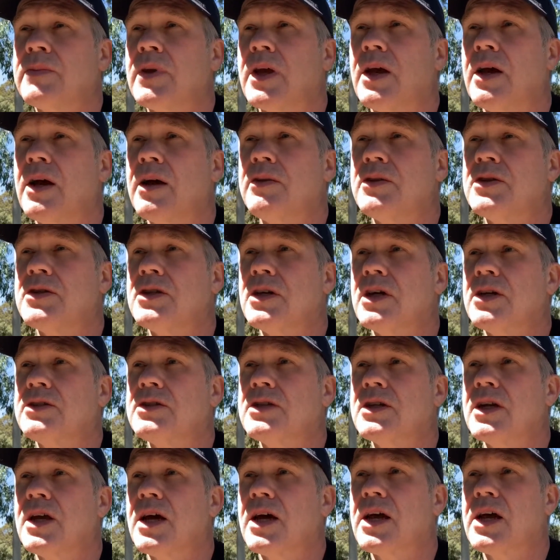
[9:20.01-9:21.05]
there's no
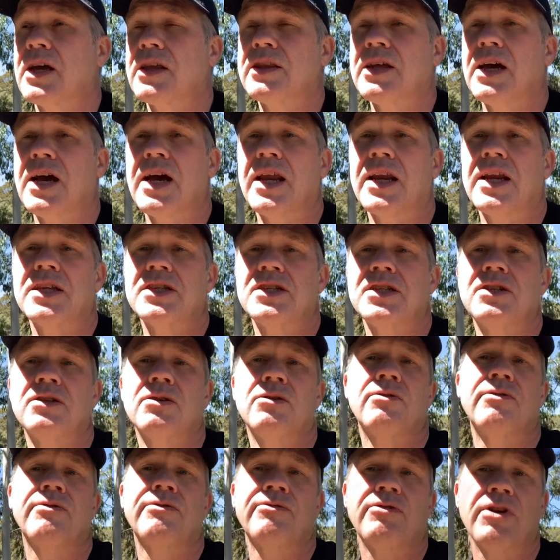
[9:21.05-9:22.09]
denying that, it's
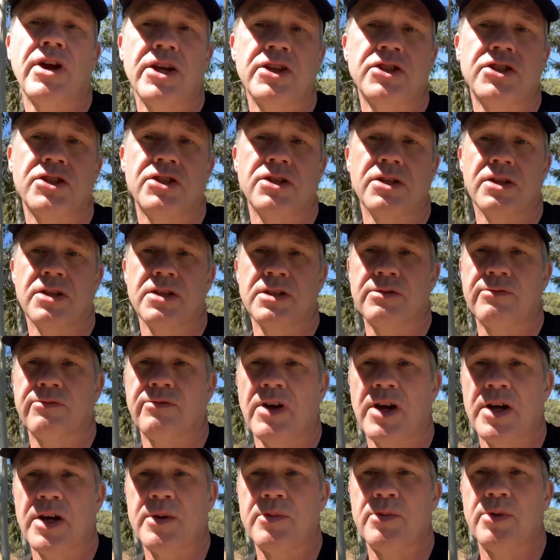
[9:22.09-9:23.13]
still fresh and it's
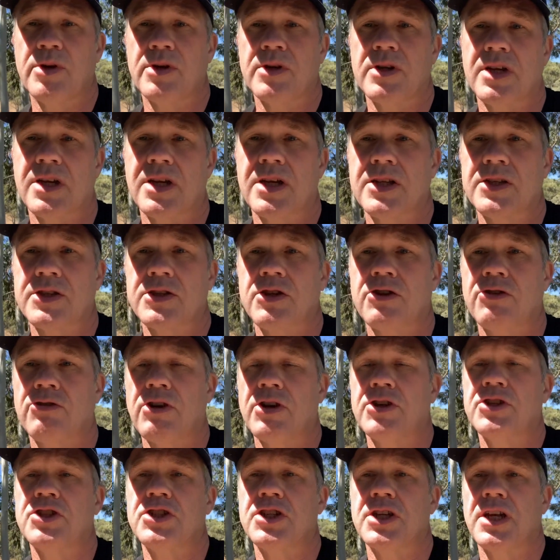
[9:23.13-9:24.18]
vibrant and it's
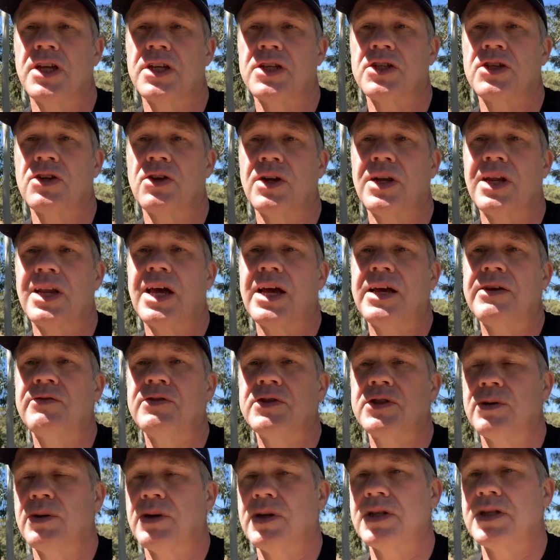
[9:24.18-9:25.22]
crunchy and it's got life
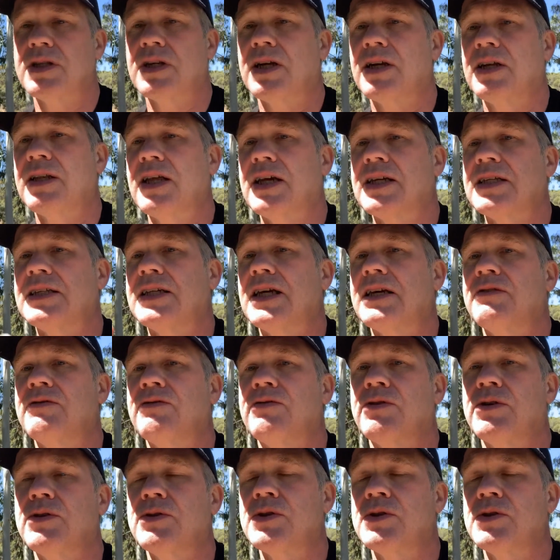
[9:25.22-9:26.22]
to it. It's none of that dead fruit.